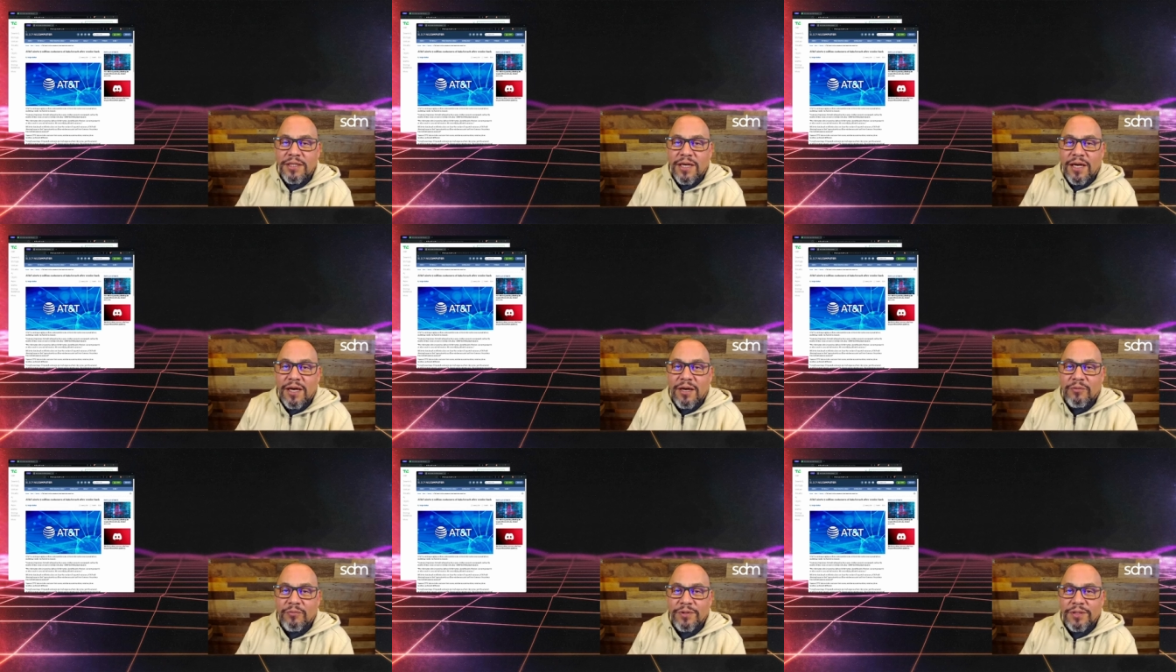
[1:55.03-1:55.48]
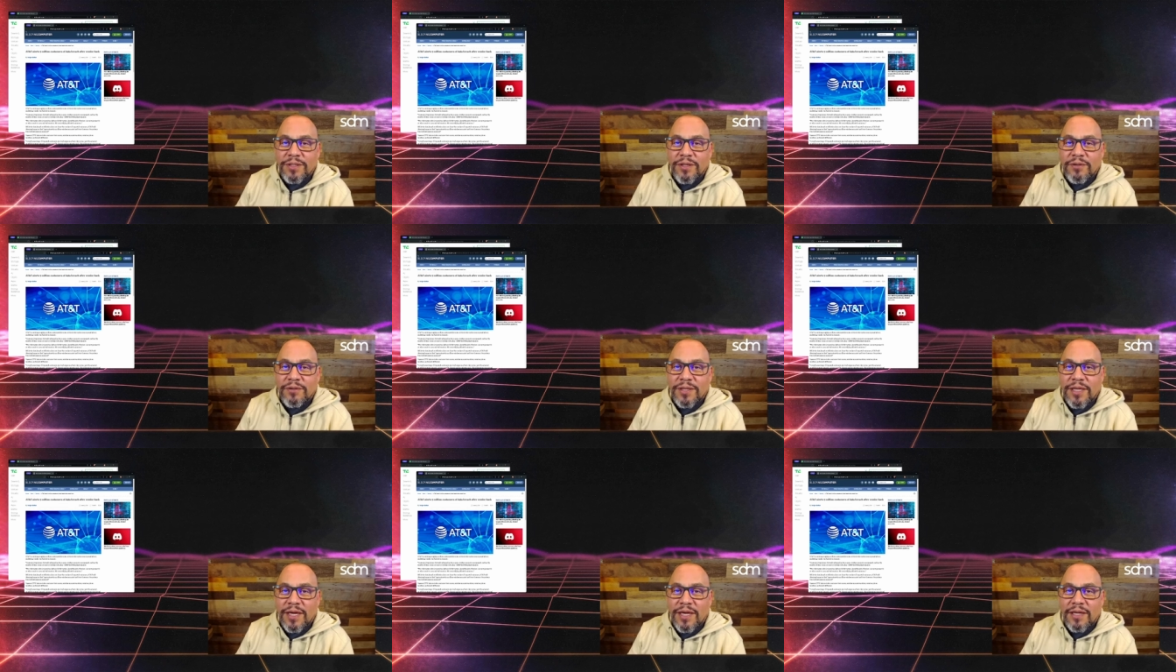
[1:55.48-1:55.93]
Uh, we
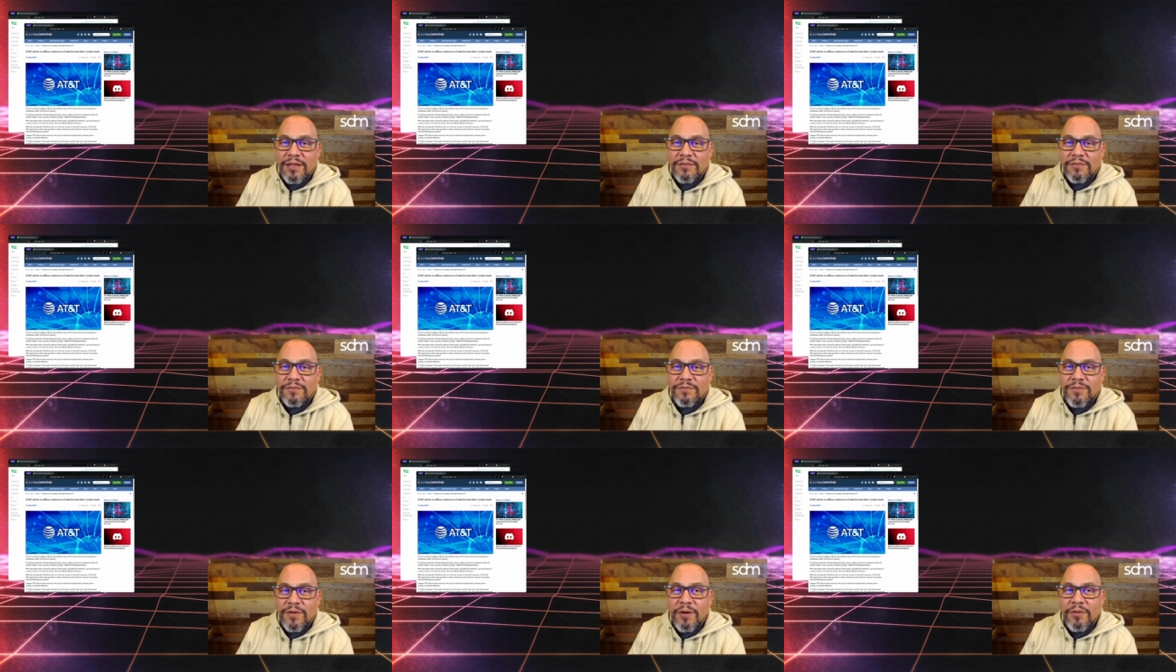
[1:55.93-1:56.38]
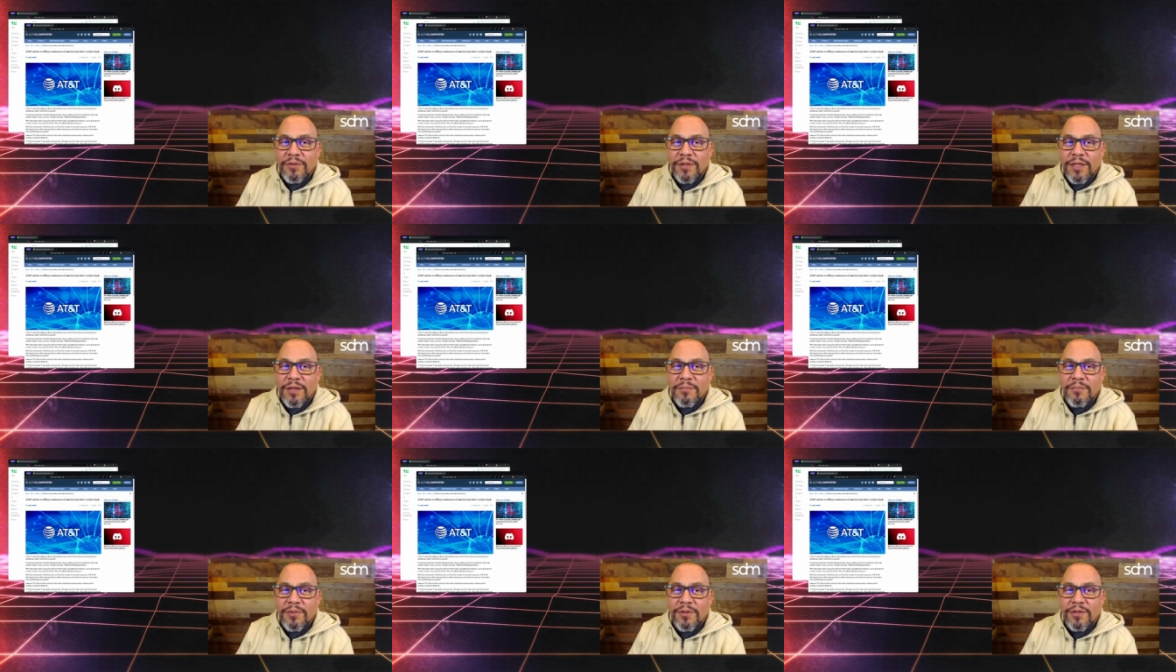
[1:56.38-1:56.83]
know that phone
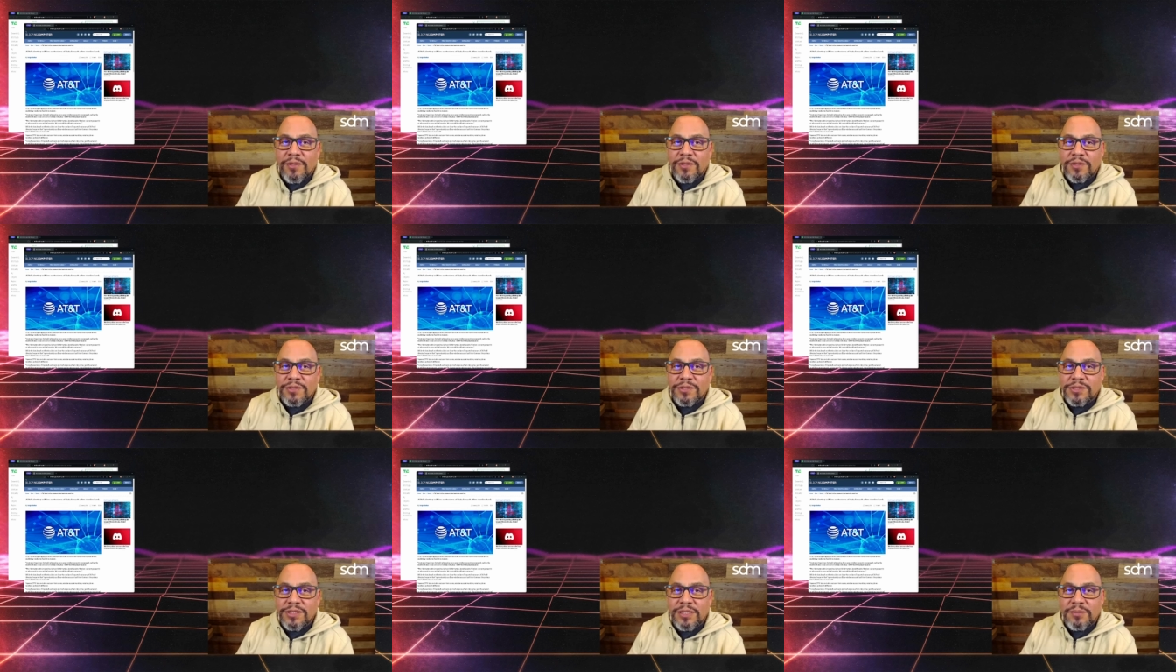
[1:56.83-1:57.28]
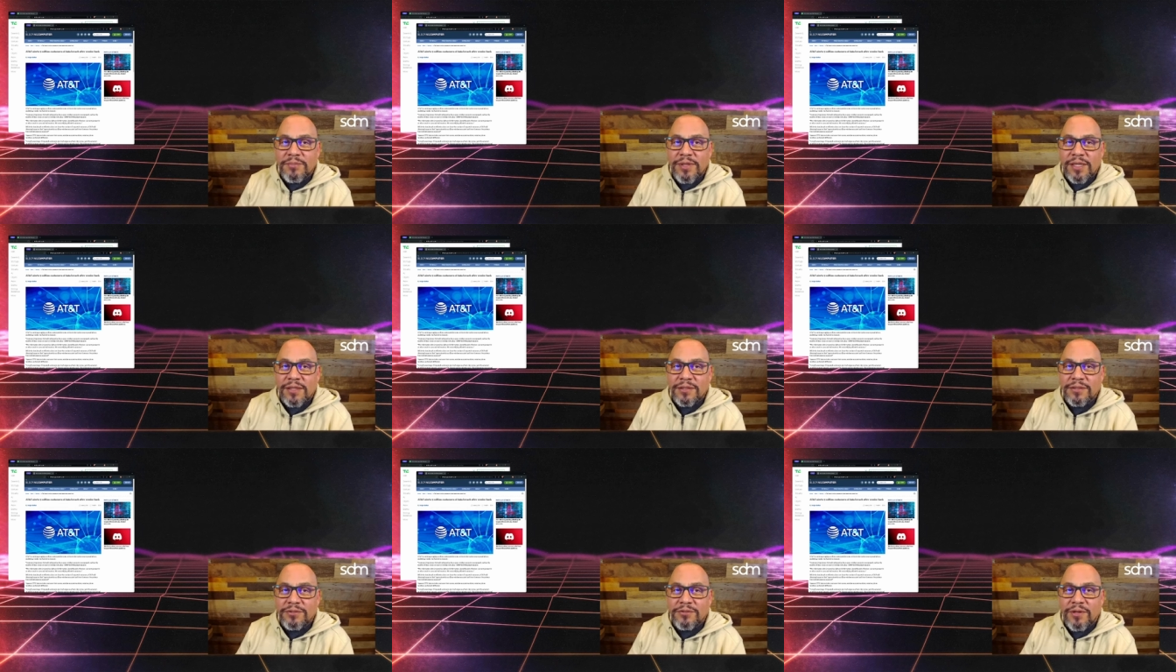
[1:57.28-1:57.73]
numbers,
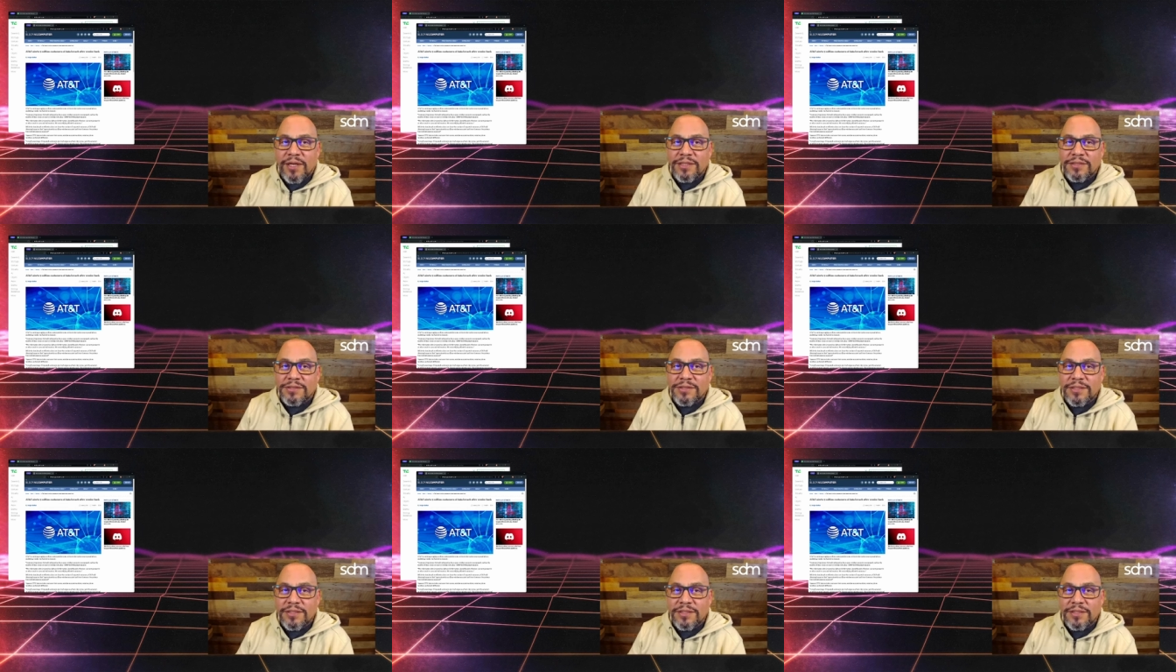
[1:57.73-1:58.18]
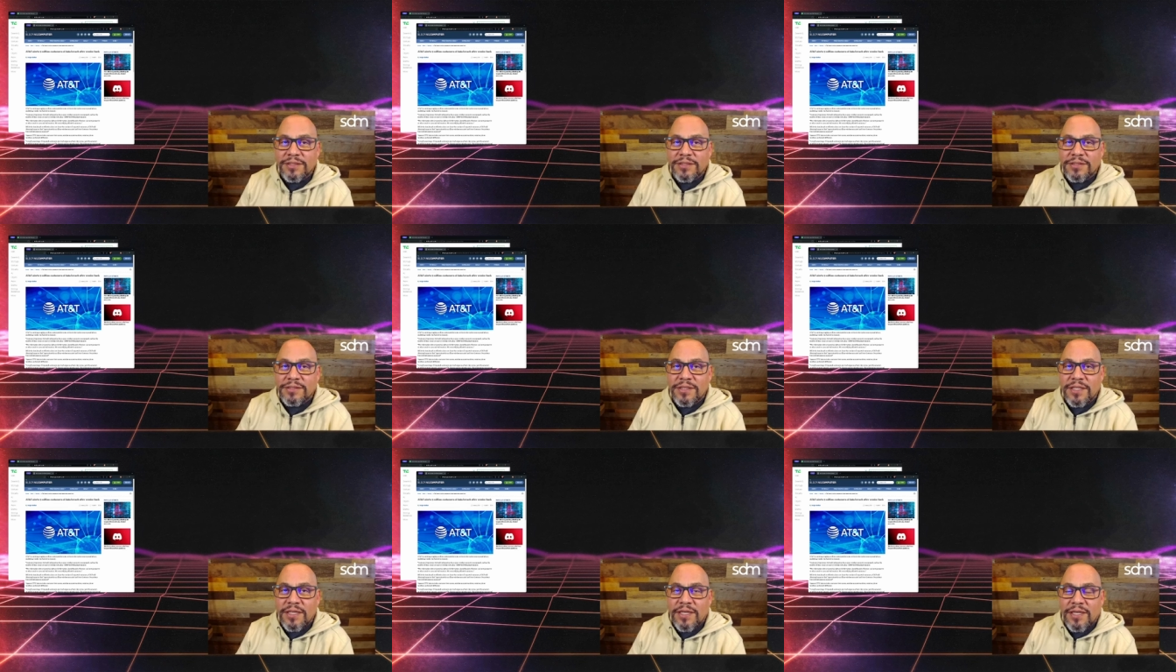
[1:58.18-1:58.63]
email
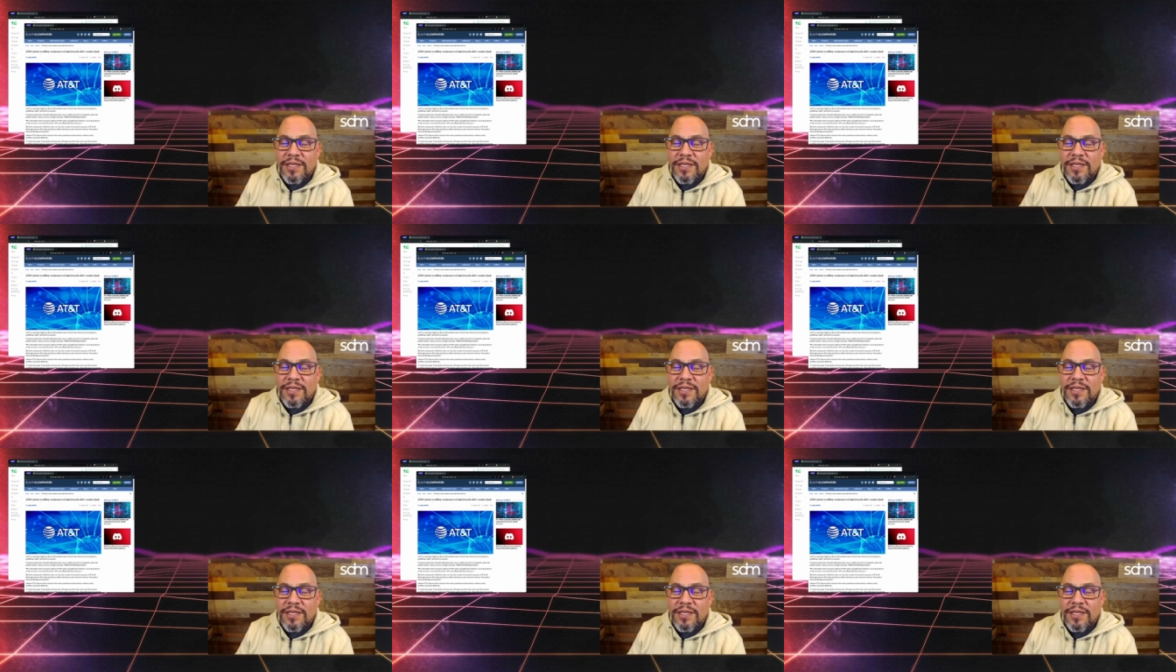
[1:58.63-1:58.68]
addresses.